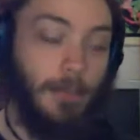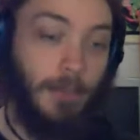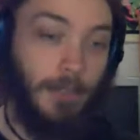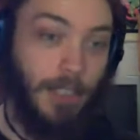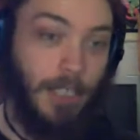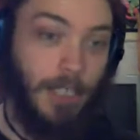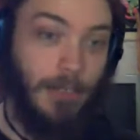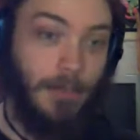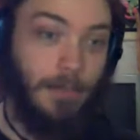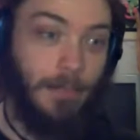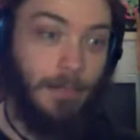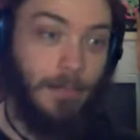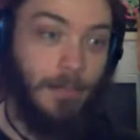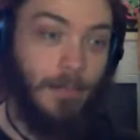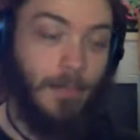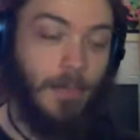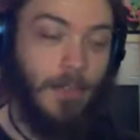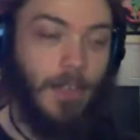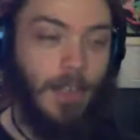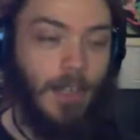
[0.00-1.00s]
complete.
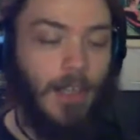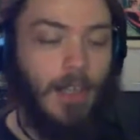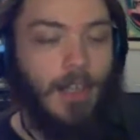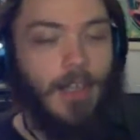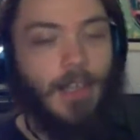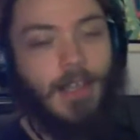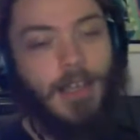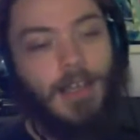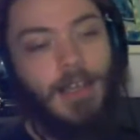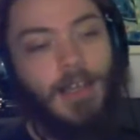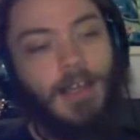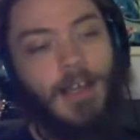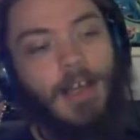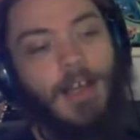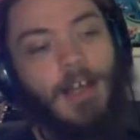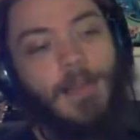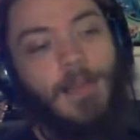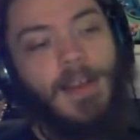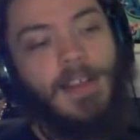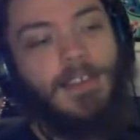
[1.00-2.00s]

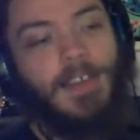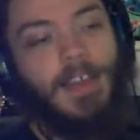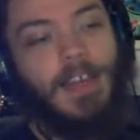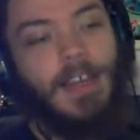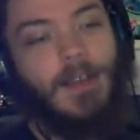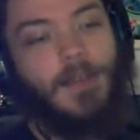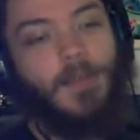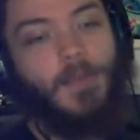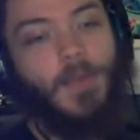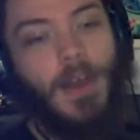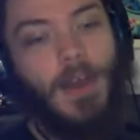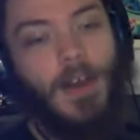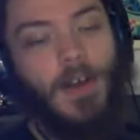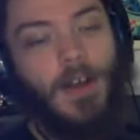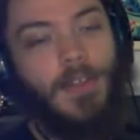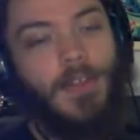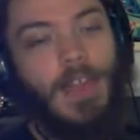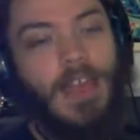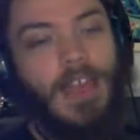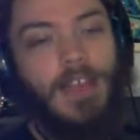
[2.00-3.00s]
As they went
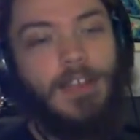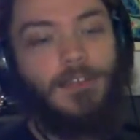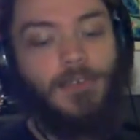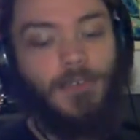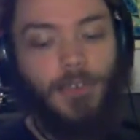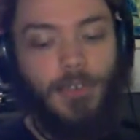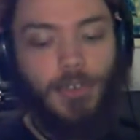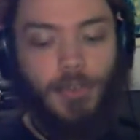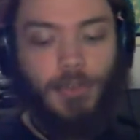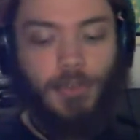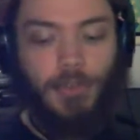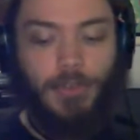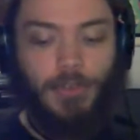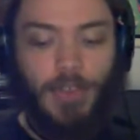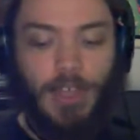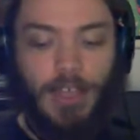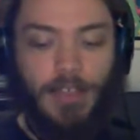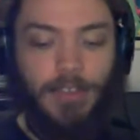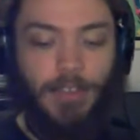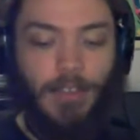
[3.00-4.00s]
on, they introduced
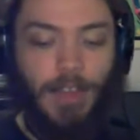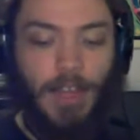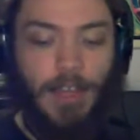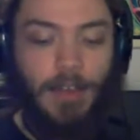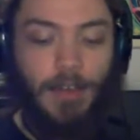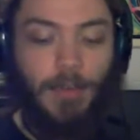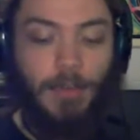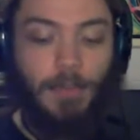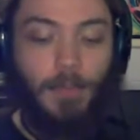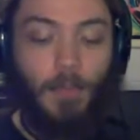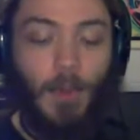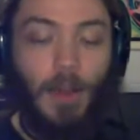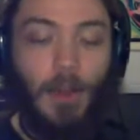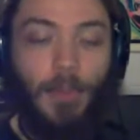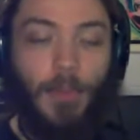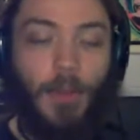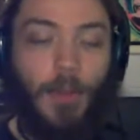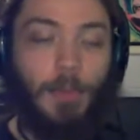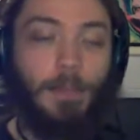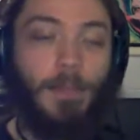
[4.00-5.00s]
things like,
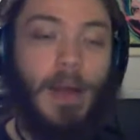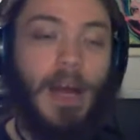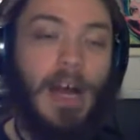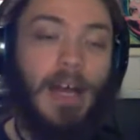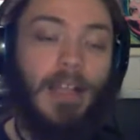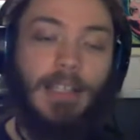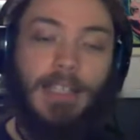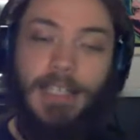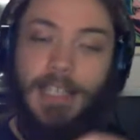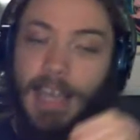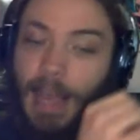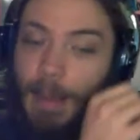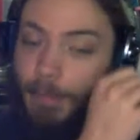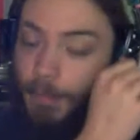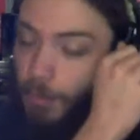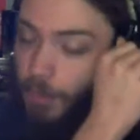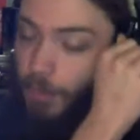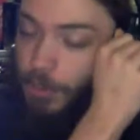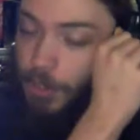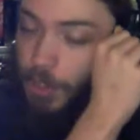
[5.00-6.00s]
well, they're
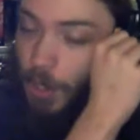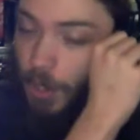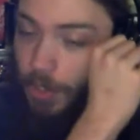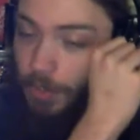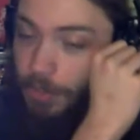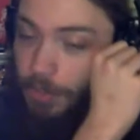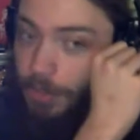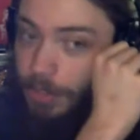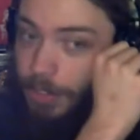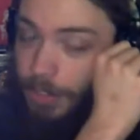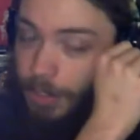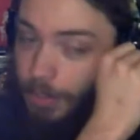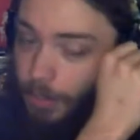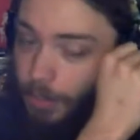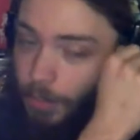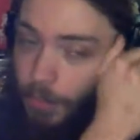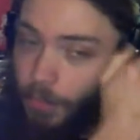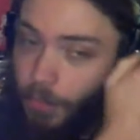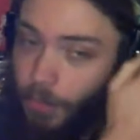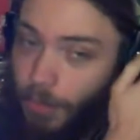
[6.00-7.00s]
polycaps, which are
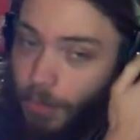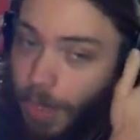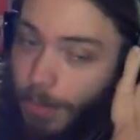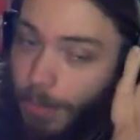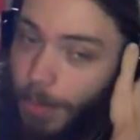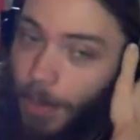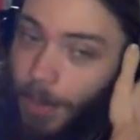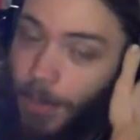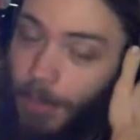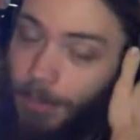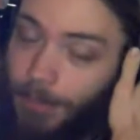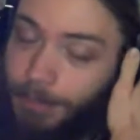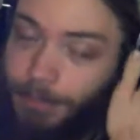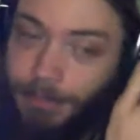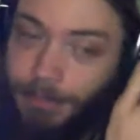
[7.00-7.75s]
little rubber